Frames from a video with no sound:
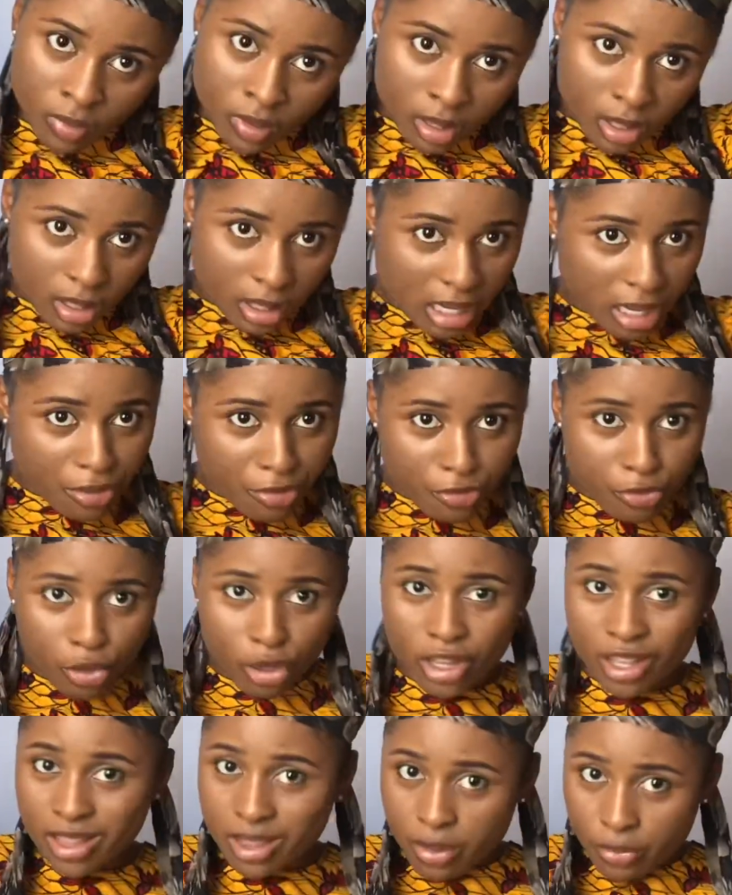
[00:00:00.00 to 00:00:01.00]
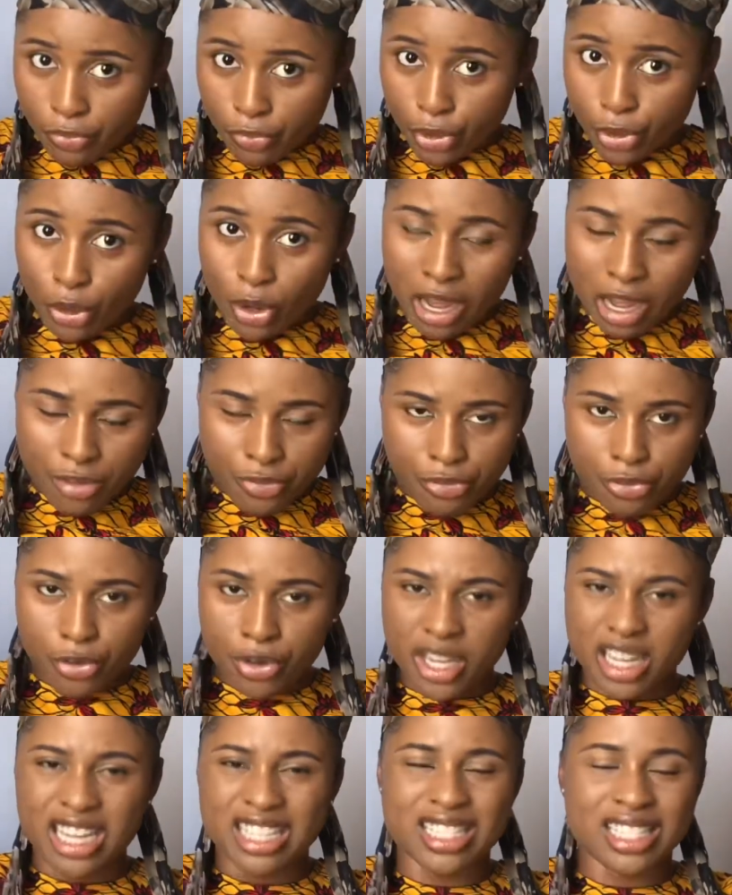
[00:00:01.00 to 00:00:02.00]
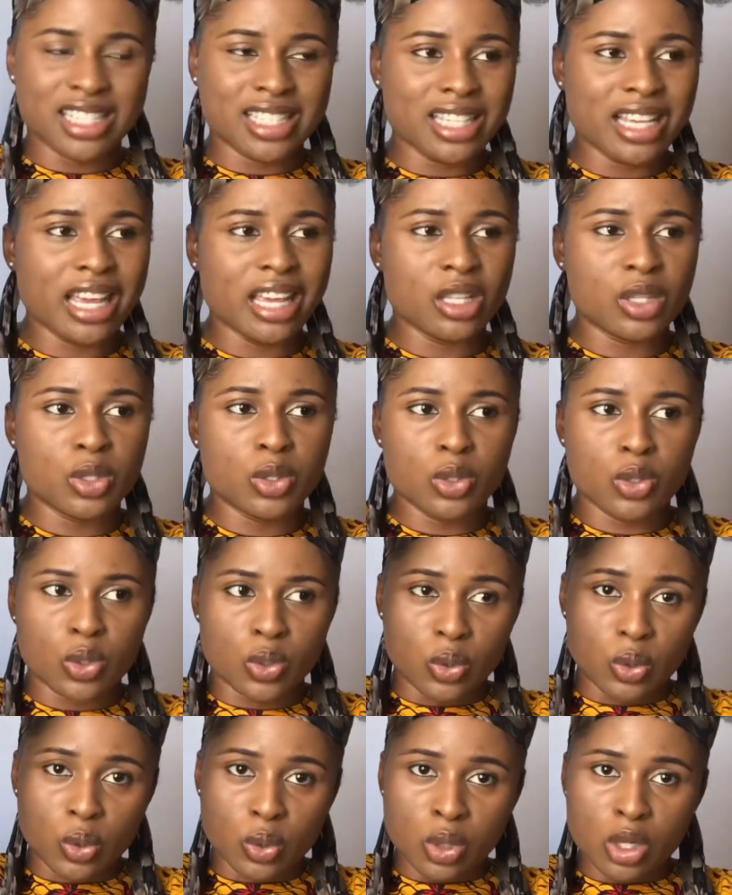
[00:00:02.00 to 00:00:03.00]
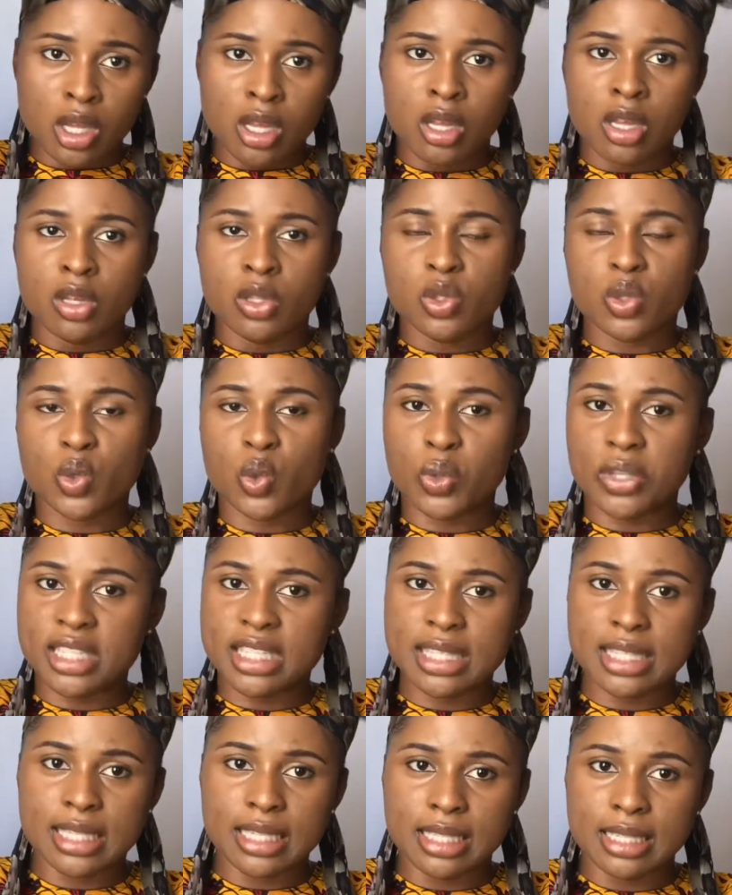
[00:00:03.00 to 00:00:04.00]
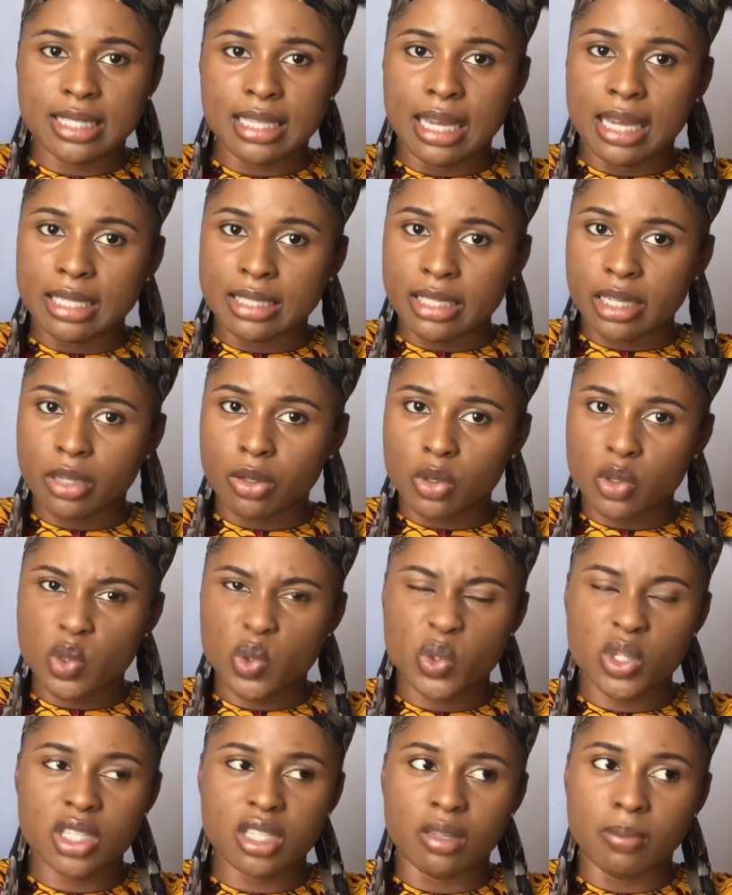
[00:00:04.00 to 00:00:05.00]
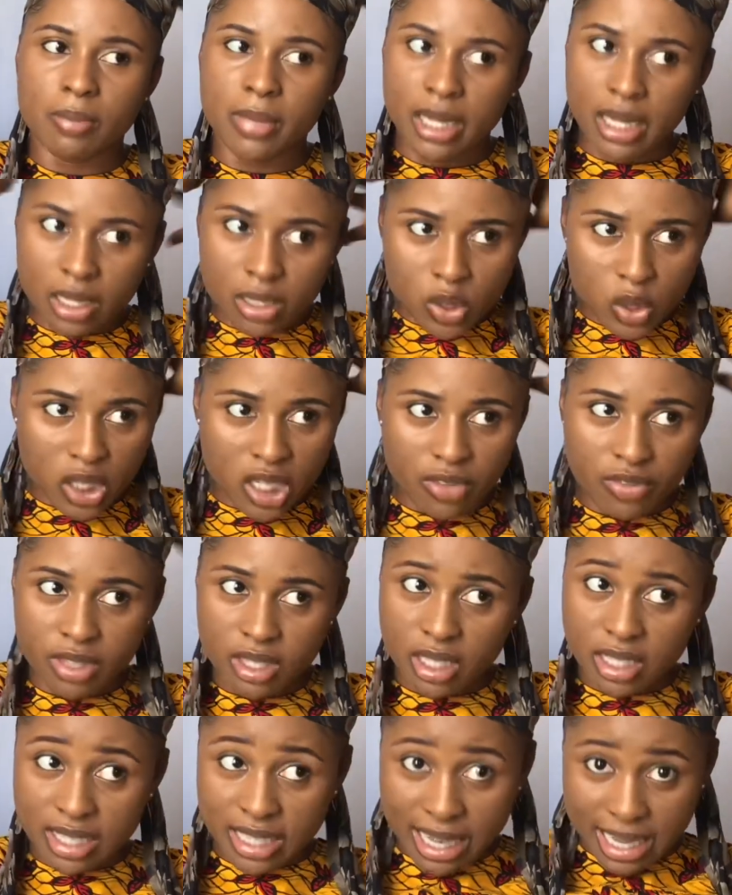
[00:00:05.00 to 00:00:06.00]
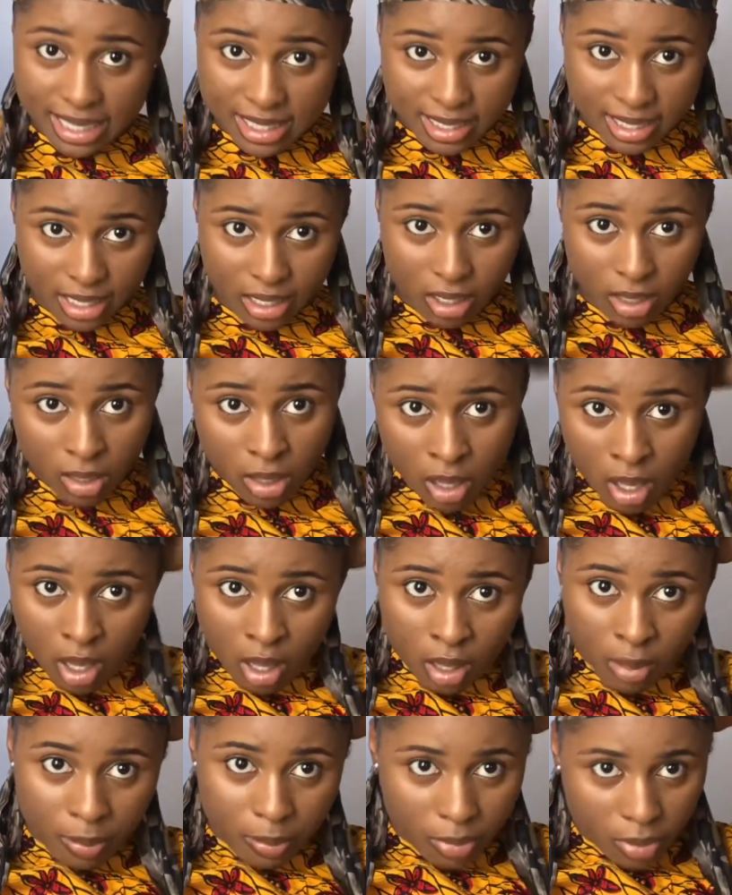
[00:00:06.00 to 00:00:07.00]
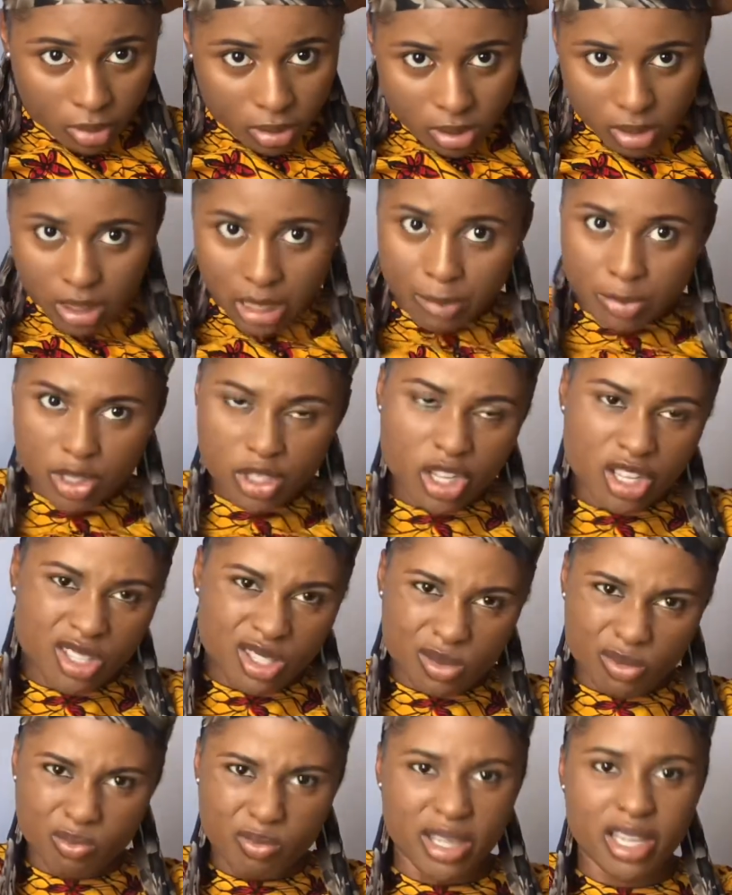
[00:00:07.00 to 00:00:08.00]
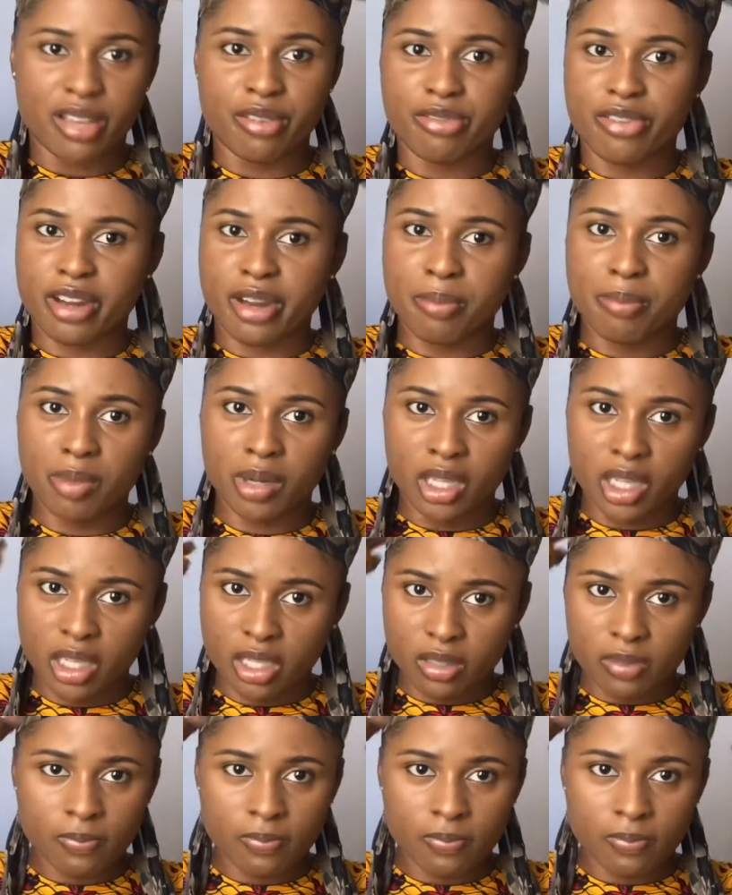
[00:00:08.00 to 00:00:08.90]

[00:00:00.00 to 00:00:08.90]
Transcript: Now for your afro, you can decide to twist it and then untwist it back to give it a nice style, but I'm just going to make it very plain.